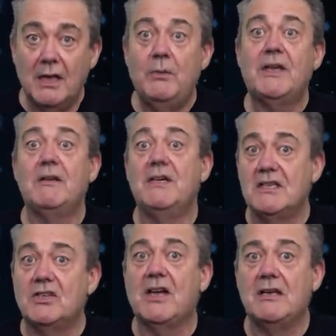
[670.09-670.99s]
we commit
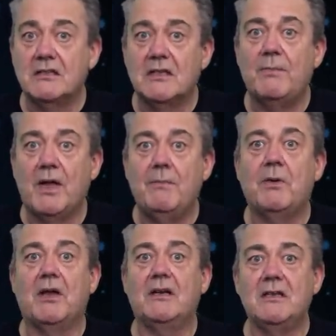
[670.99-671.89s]
a change to the
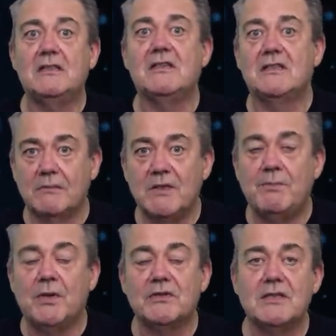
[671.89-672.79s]
pipeline and the system is
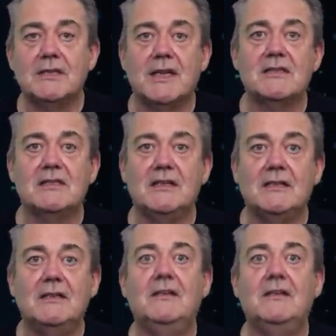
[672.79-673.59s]
built and tested.